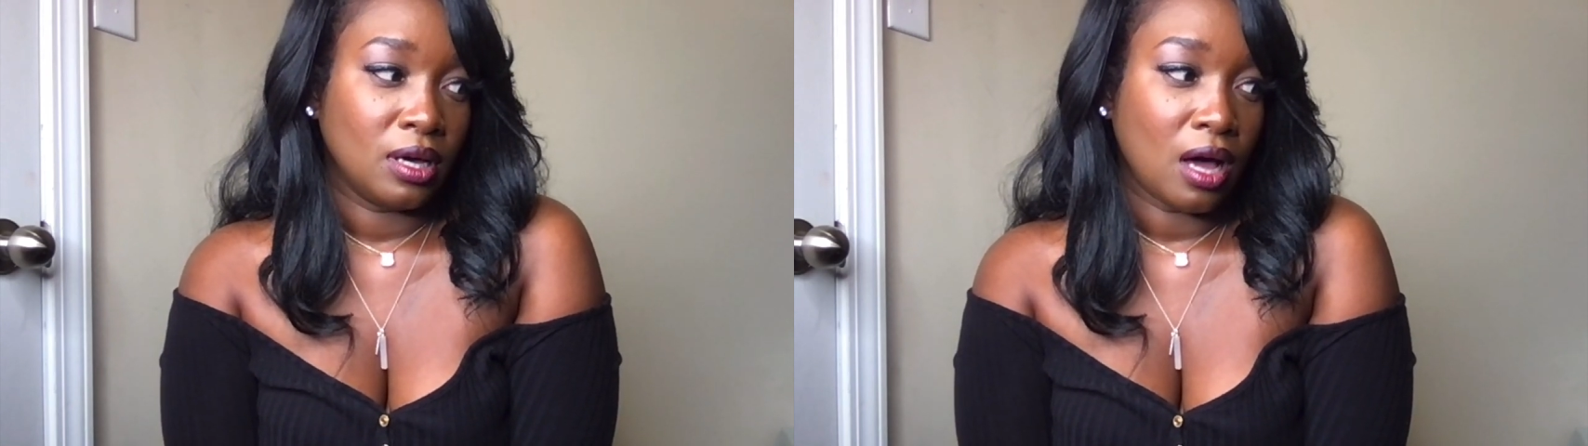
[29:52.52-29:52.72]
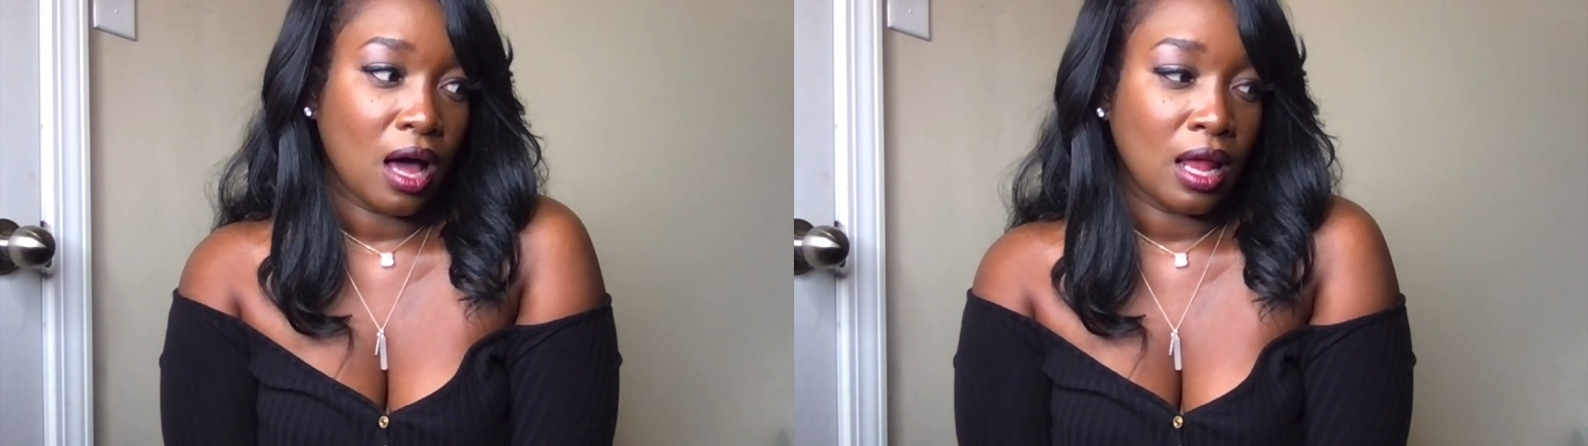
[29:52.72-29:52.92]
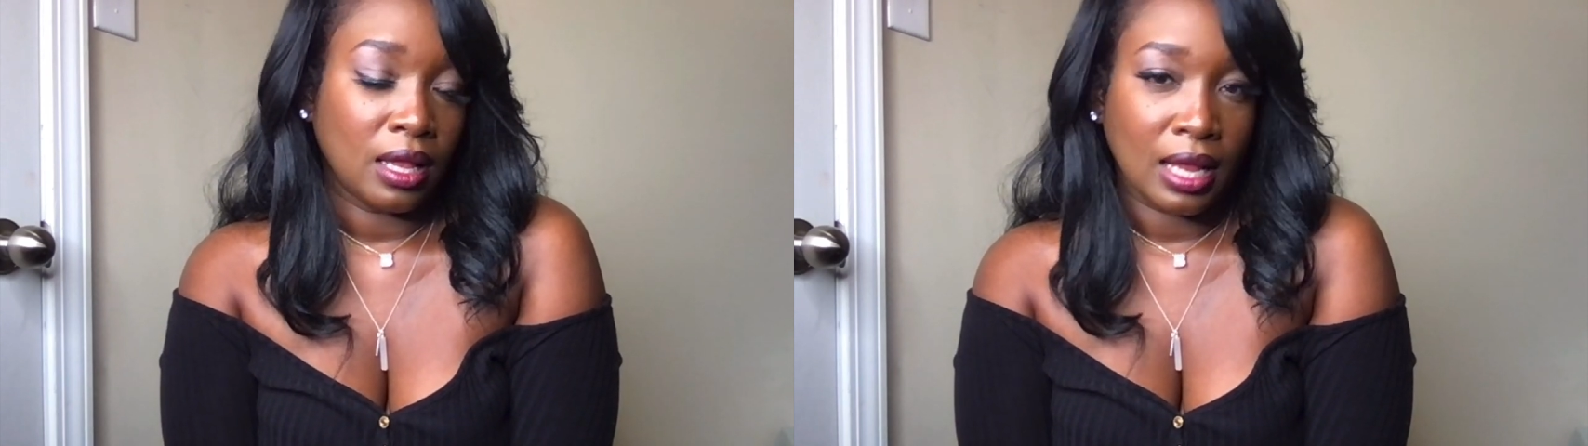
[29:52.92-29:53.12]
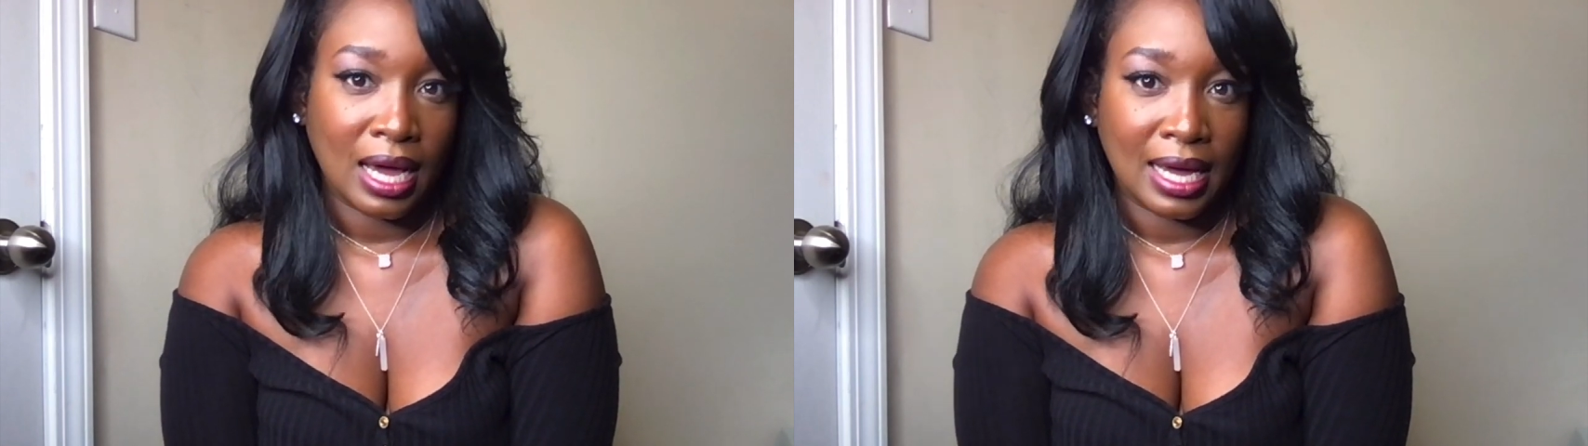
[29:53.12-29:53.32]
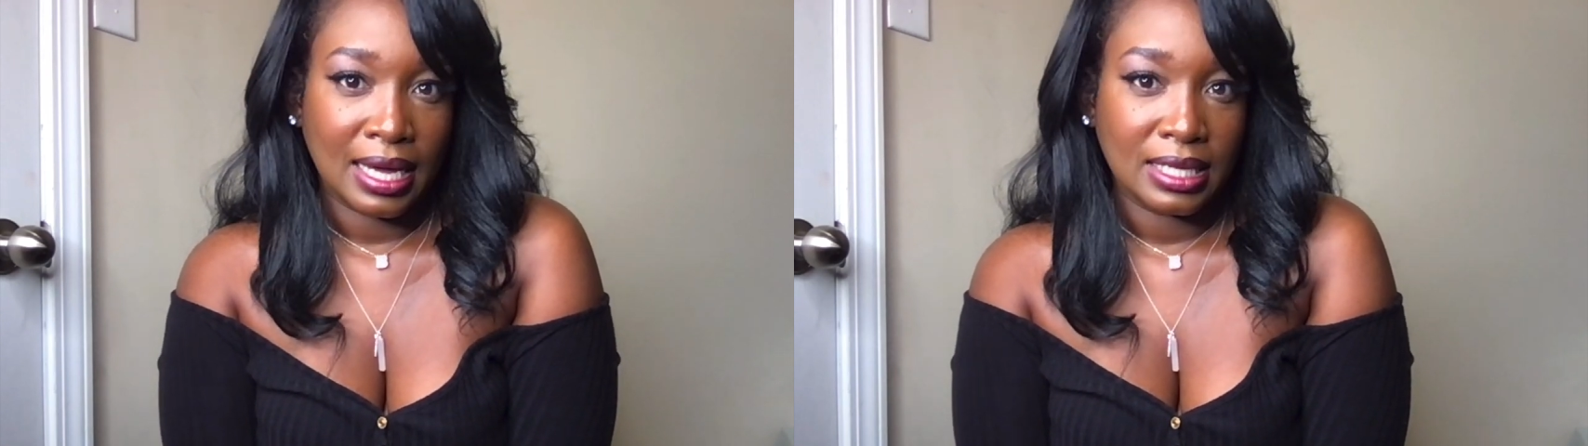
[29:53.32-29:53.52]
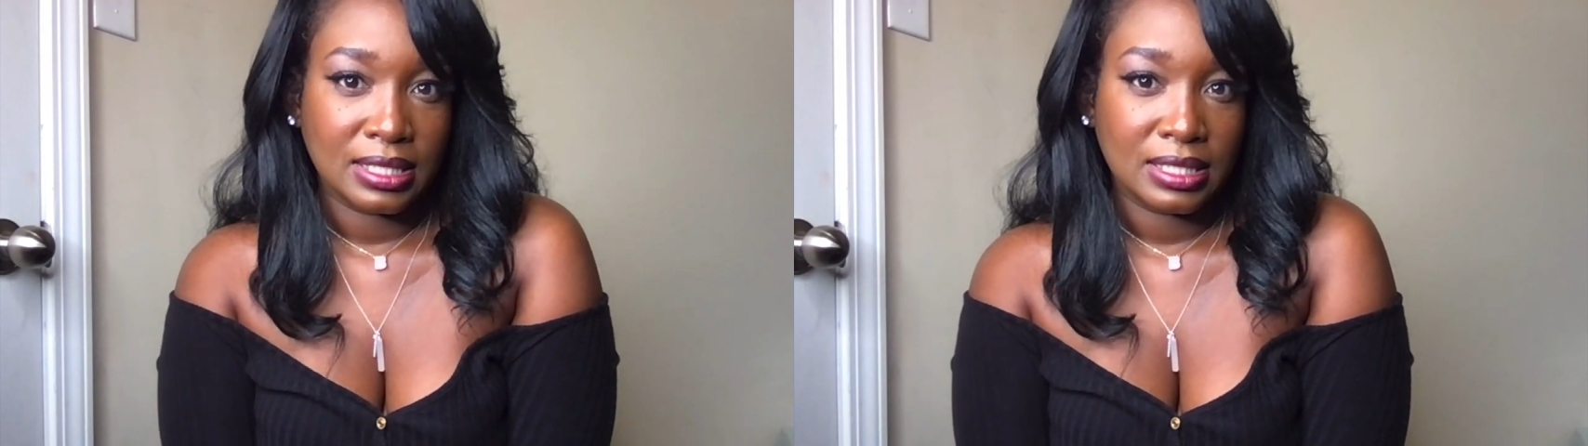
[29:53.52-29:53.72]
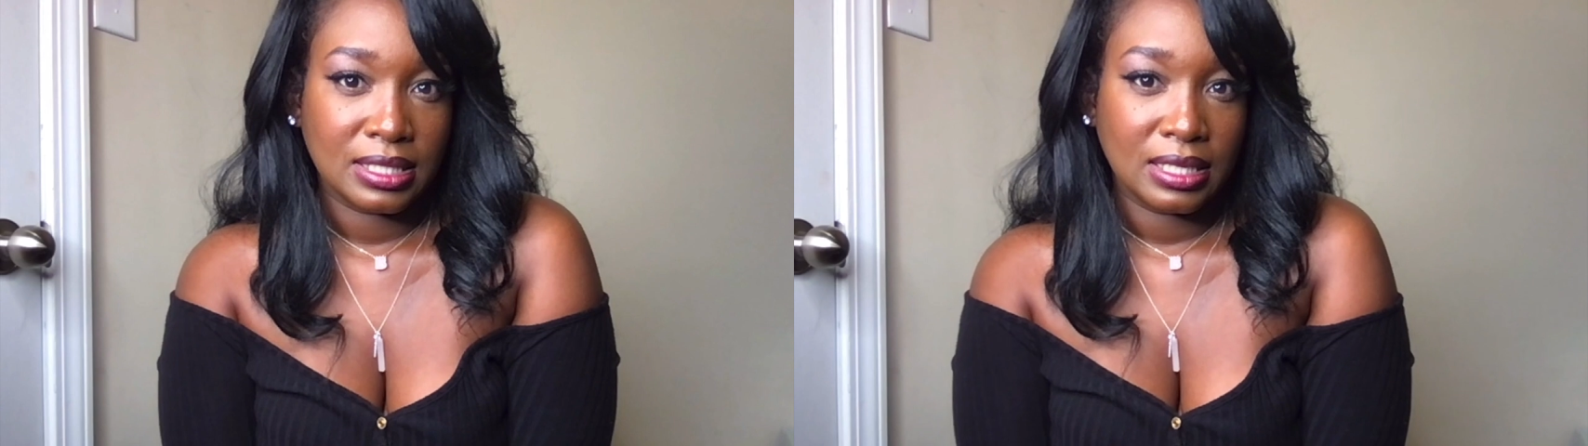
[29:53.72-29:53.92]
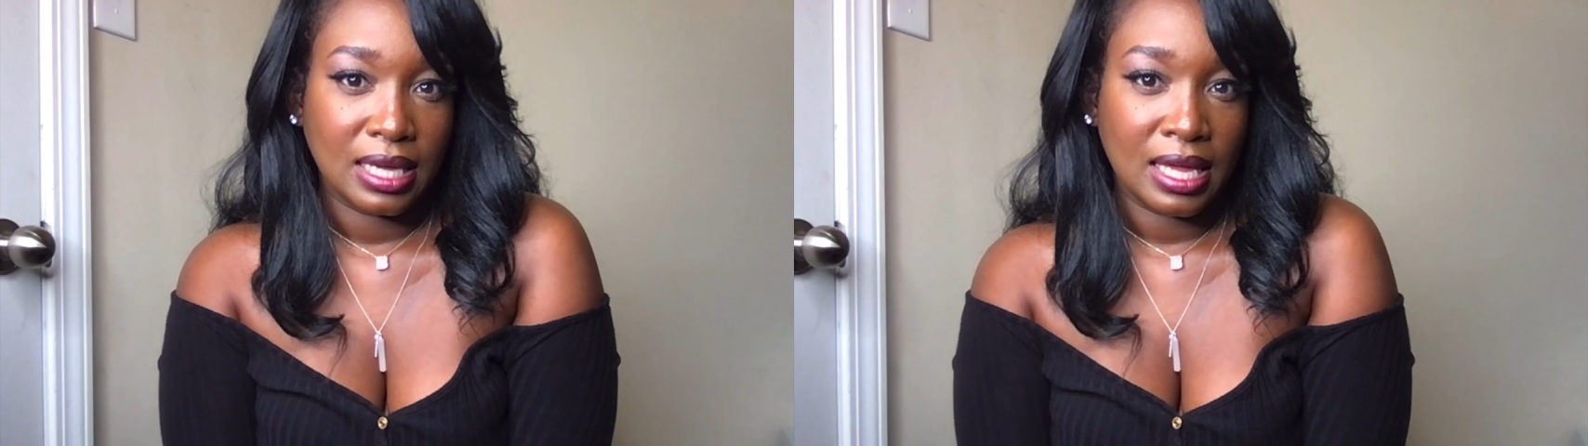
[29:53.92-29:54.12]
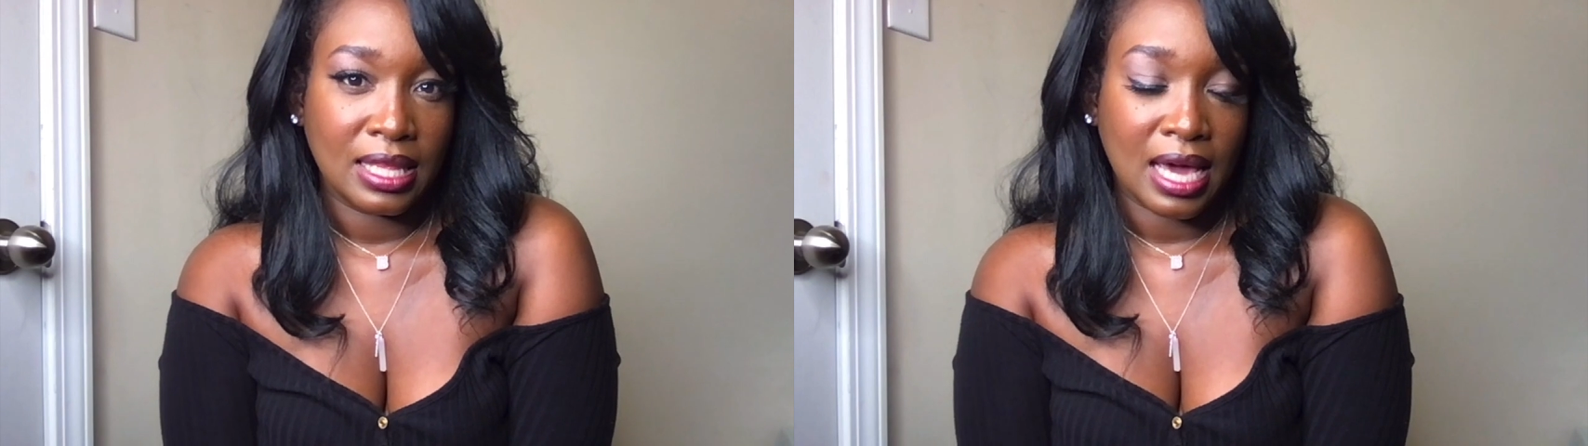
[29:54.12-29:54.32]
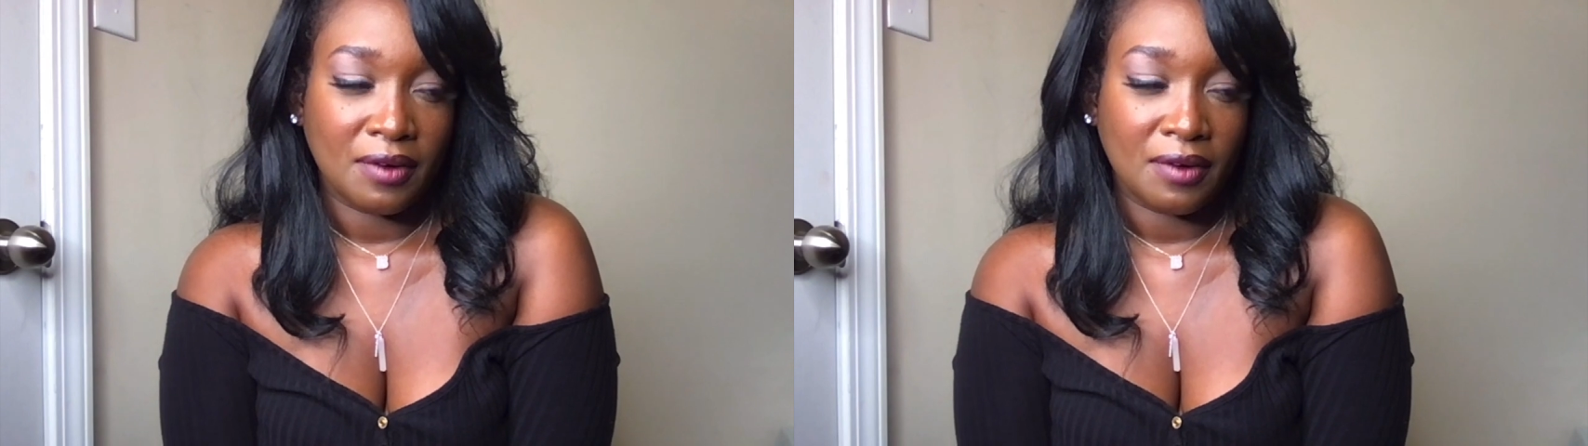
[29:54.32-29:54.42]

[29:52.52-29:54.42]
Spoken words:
a lot in that